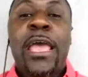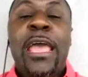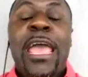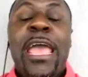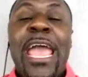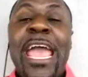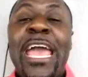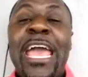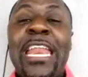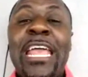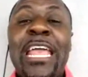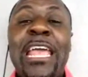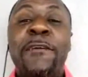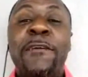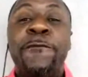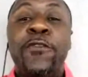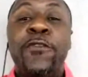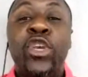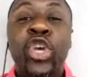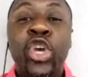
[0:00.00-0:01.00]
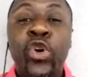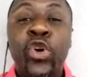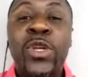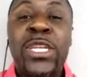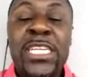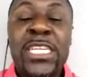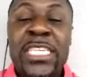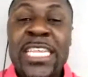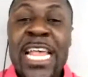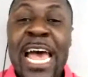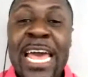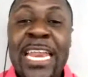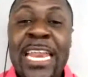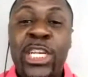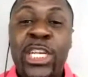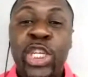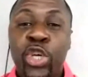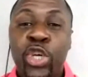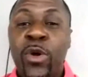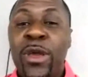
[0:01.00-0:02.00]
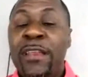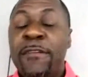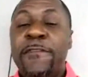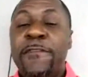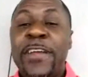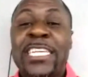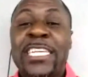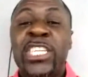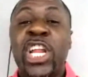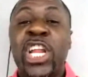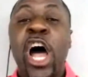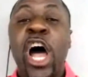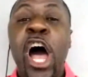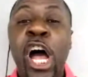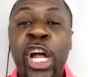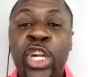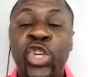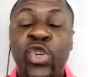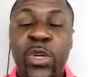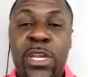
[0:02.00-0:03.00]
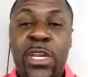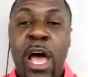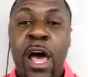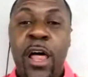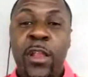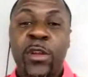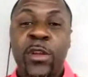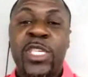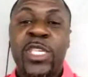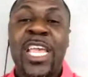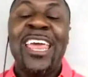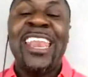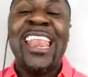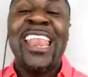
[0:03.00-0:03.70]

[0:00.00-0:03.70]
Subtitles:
And if you decided to invest $100 and